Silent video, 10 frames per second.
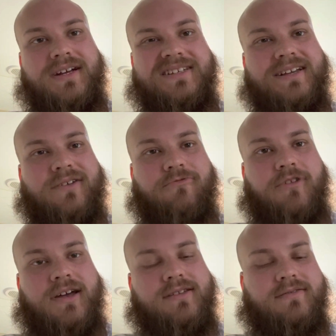it's kind of
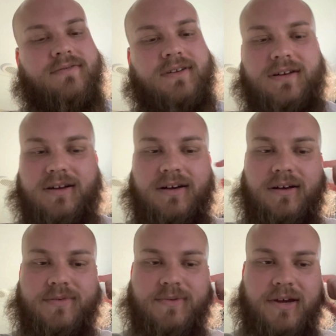wet
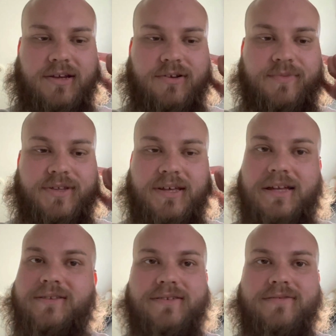tobacco, but
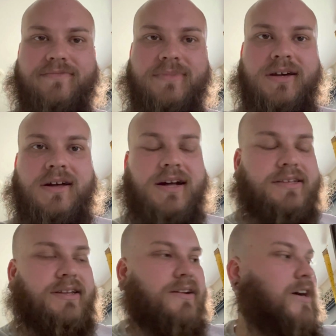that's
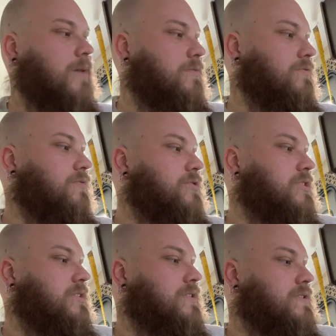kind of common with
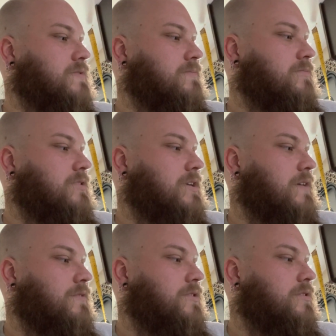Virginias from what
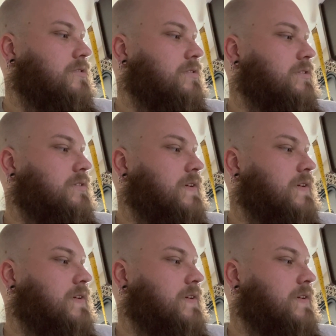I've heard.